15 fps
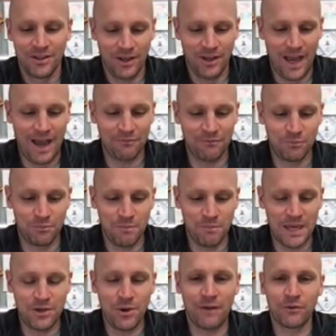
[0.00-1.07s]
have,
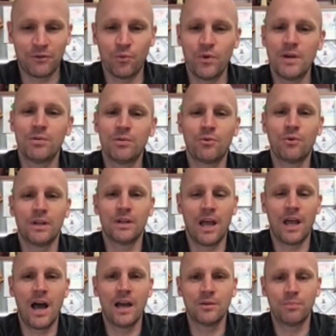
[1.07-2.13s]
make you have to read between the
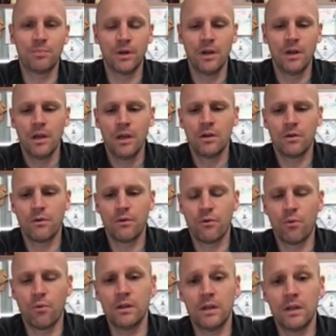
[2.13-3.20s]
lines. But you know, the,
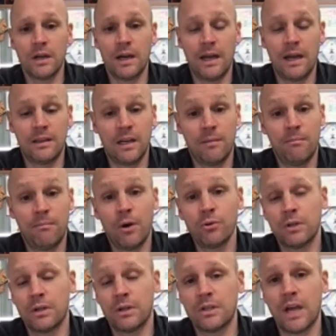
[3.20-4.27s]
the one thing I think I'm
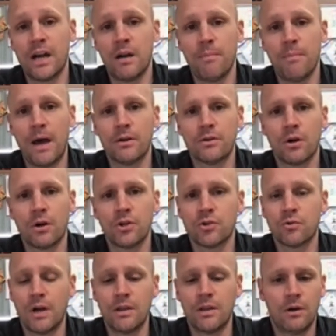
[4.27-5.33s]
most excited about is our
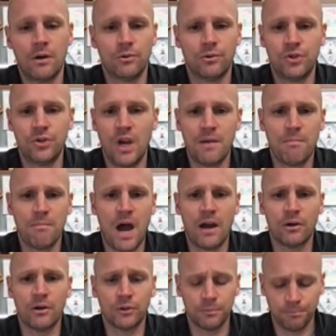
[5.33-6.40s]
strength coach, Jake
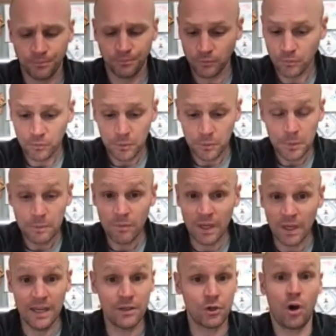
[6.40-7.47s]
Myers.
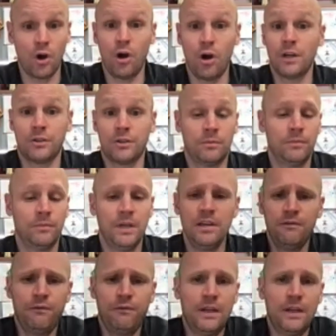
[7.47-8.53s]
Is awesome.
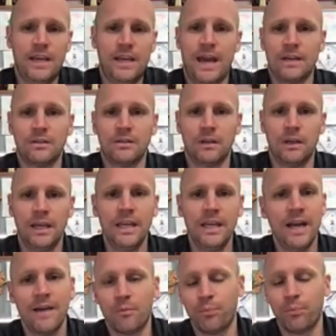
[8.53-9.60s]
He's fantastic. He
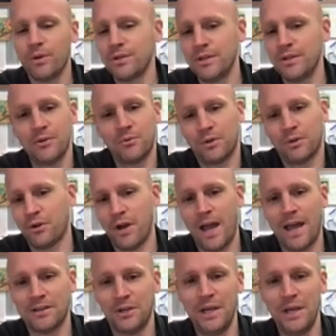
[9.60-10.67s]
didn't have a preseason with our
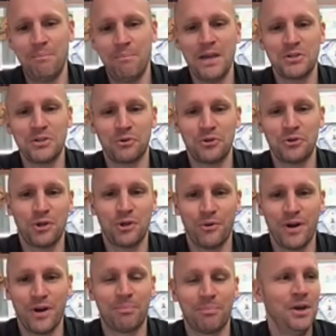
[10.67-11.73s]
guys. He basically showed
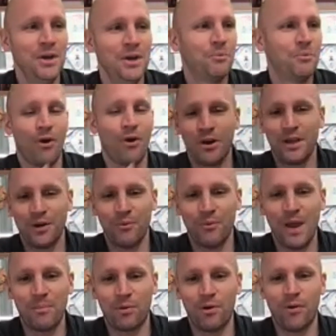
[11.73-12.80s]
up. We we're already in a
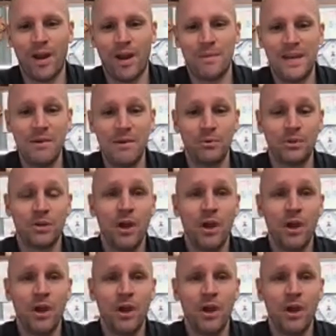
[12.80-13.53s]
weight program, and he was